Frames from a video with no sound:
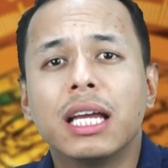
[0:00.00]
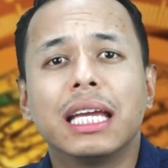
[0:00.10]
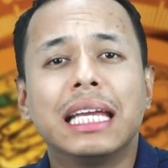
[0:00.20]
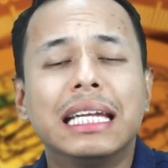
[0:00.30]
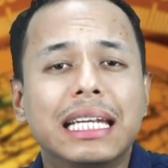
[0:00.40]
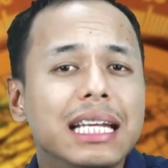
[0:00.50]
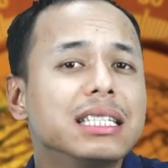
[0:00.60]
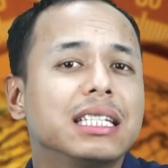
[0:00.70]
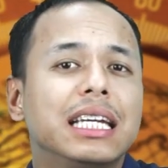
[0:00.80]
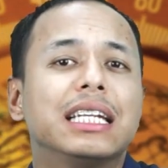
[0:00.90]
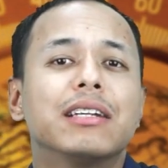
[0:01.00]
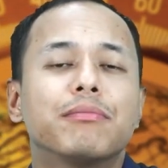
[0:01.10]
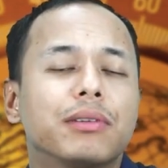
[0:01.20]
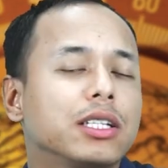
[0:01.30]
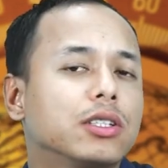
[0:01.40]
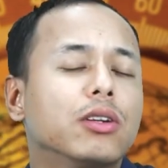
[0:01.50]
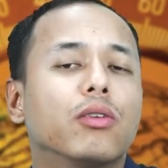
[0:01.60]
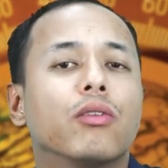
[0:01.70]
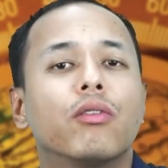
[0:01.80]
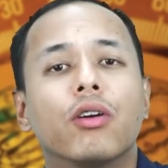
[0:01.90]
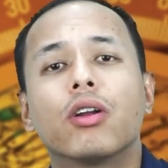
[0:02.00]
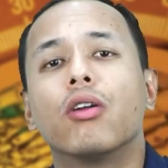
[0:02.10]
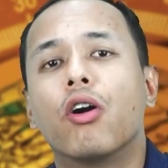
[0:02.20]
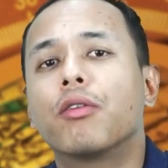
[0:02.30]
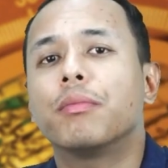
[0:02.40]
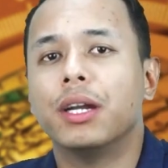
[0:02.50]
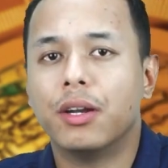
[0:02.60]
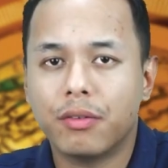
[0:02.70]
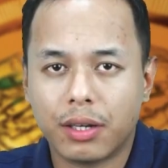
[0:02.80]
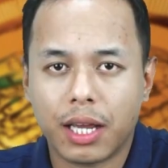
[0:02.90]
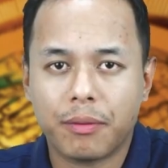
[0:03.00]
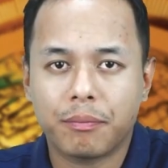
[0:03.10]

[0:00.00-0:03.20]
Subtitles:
intense heat and pressure for a long period of time.